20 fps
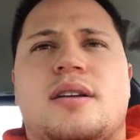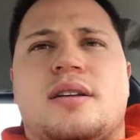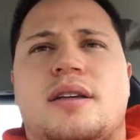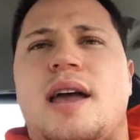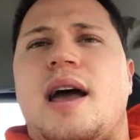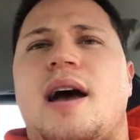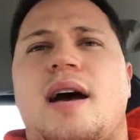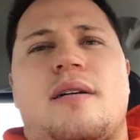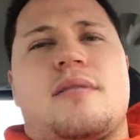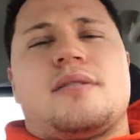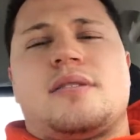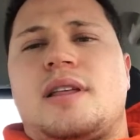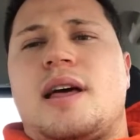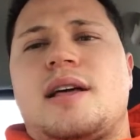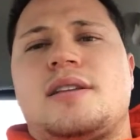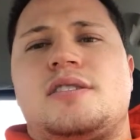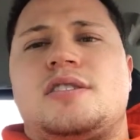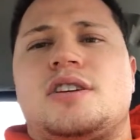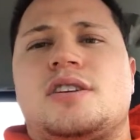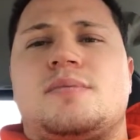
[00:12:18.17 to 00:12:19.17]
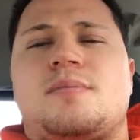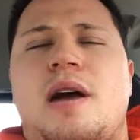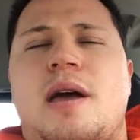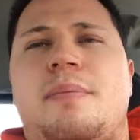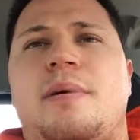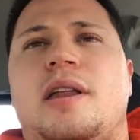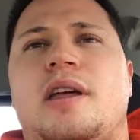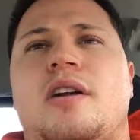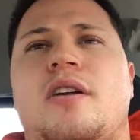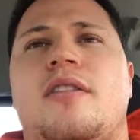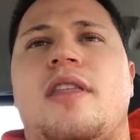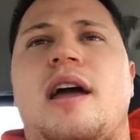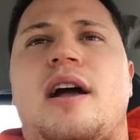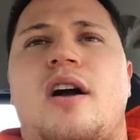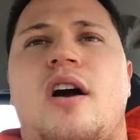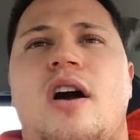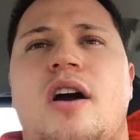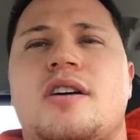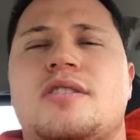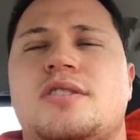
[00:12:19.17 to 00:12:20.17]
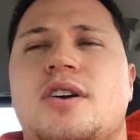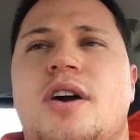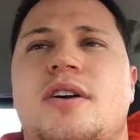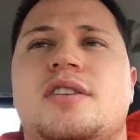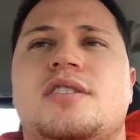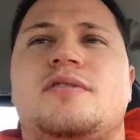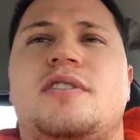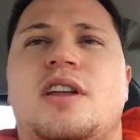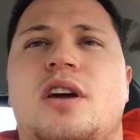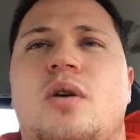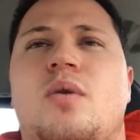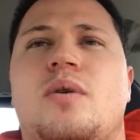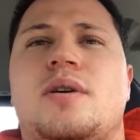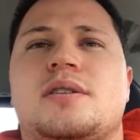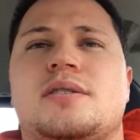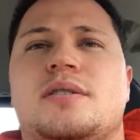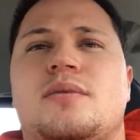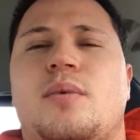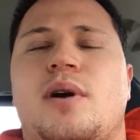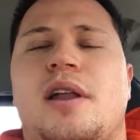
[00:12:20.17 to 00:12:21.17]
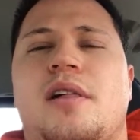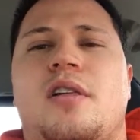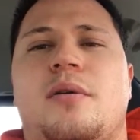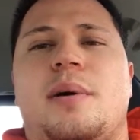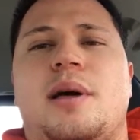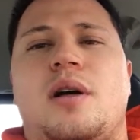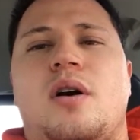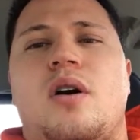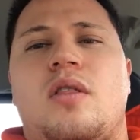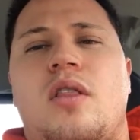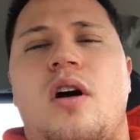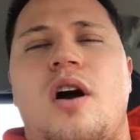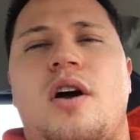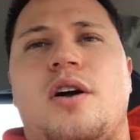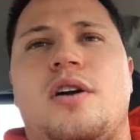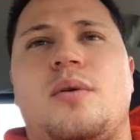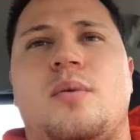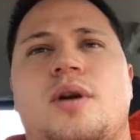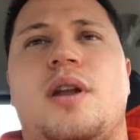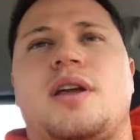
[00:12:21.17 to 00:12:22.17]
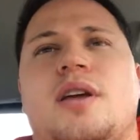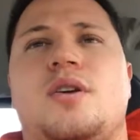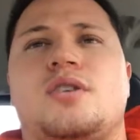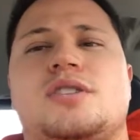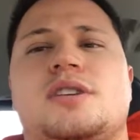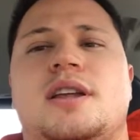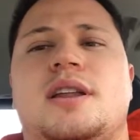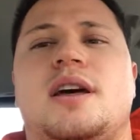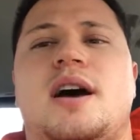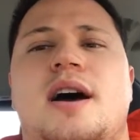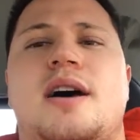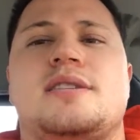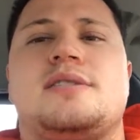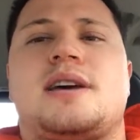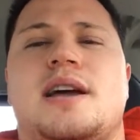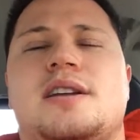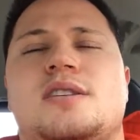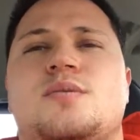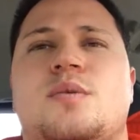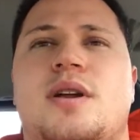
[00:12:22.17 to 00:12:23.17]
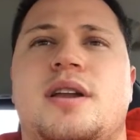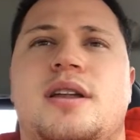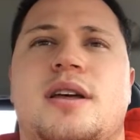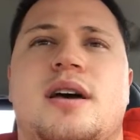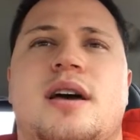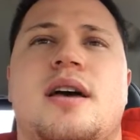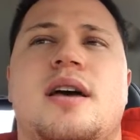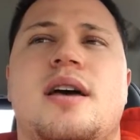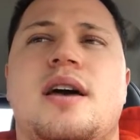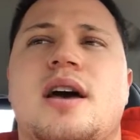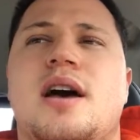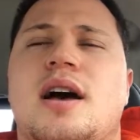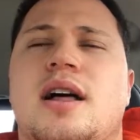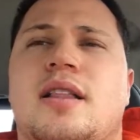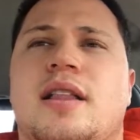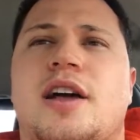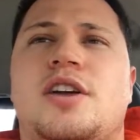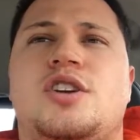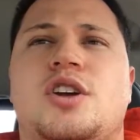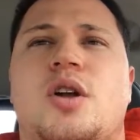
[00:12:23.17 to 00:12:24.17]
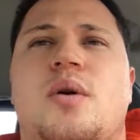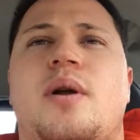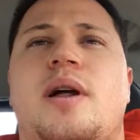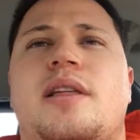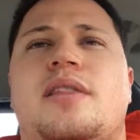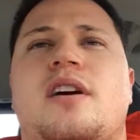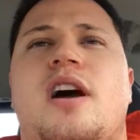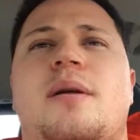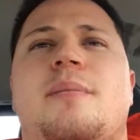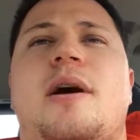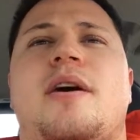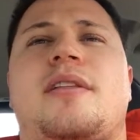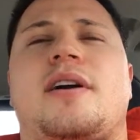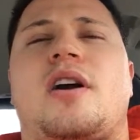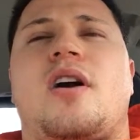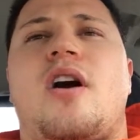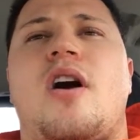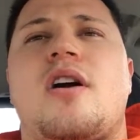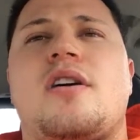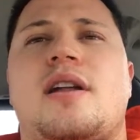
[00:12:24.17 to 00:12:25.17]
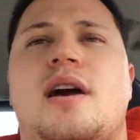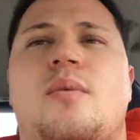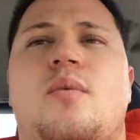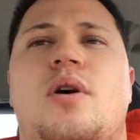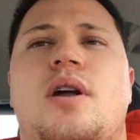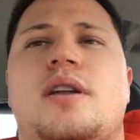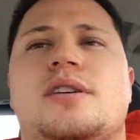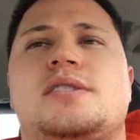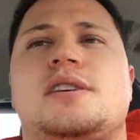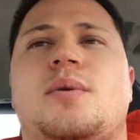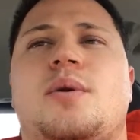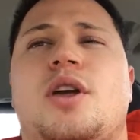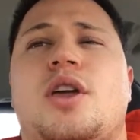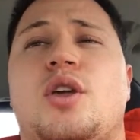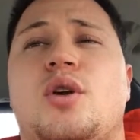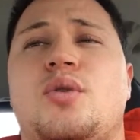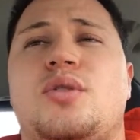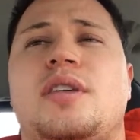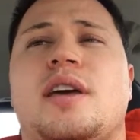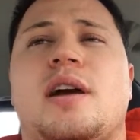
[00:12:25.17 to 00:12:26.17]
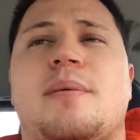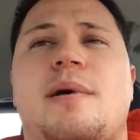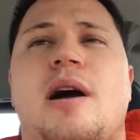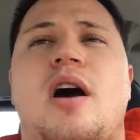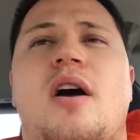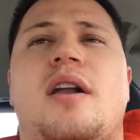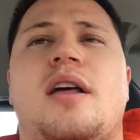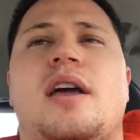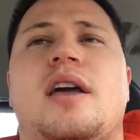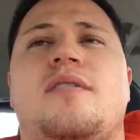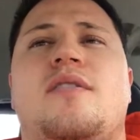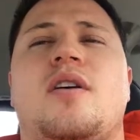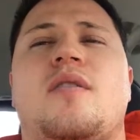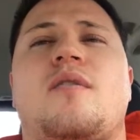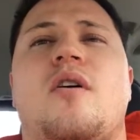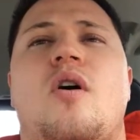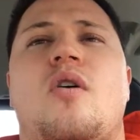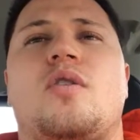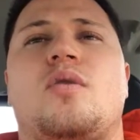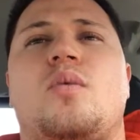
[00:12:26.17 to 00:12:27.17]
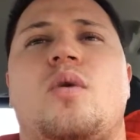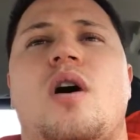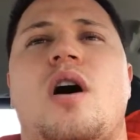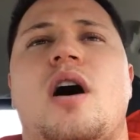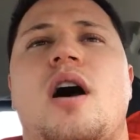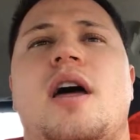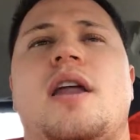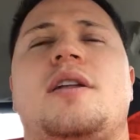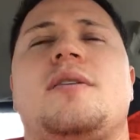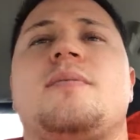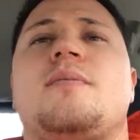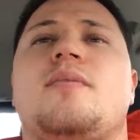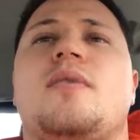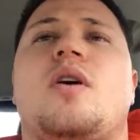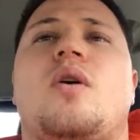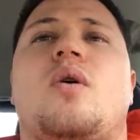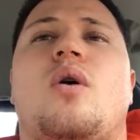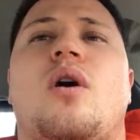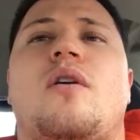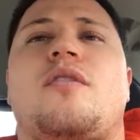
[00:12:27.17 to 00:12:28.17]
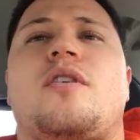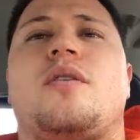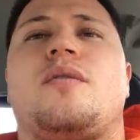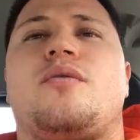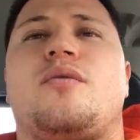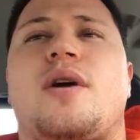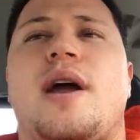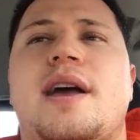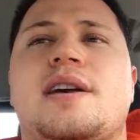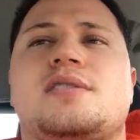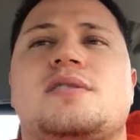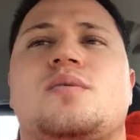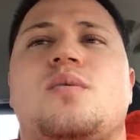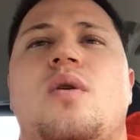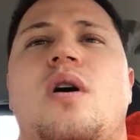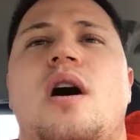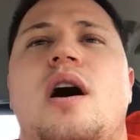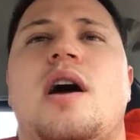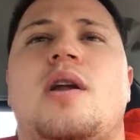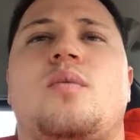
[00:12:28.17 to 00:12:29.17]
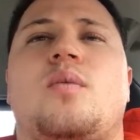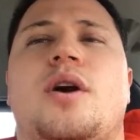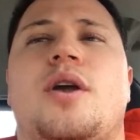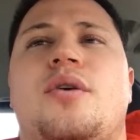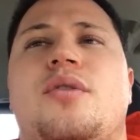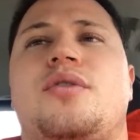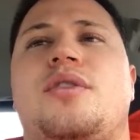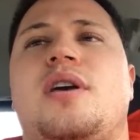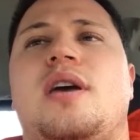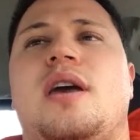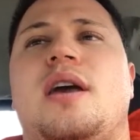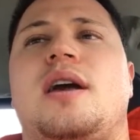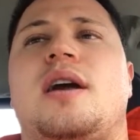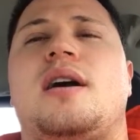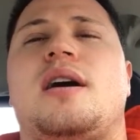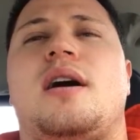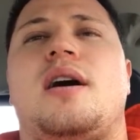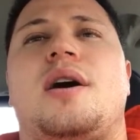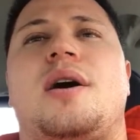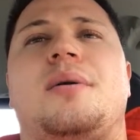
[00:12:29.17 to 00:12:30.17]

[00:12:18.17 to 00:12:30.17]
yeah, that's just my opinion on that car. Sorry this video went a little bit longer than what it usually does. I just wanted to let you know what I thought about the car, and I wanted to see what you think about it. If you've owned one, or if you've raced one, what you think.